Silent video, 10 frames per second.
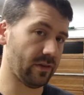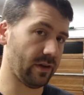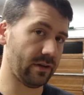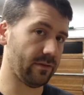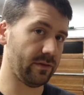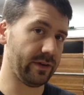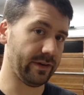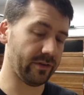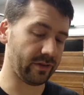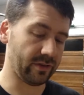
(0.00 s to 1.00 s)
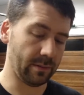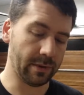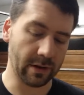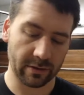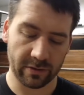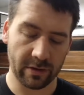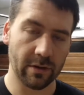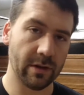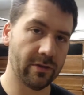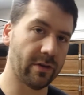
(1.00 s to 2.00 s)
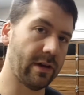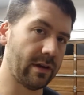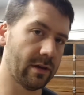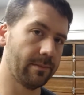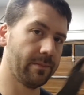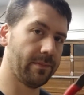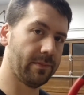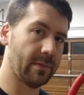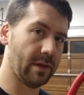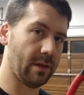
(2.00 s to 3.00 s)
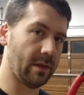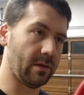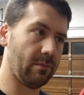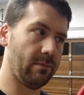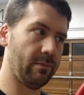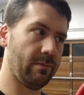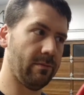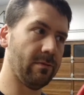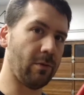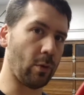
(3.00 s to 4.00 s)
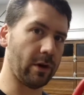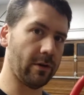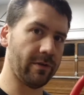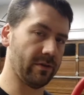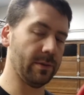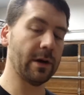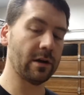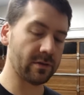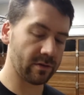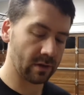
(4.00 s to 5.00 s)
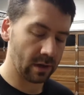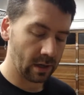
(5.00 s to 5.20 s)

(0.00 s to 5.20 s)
They're like 15 or 16 bucks. You know, these are like, I think 40 or 50 bucks.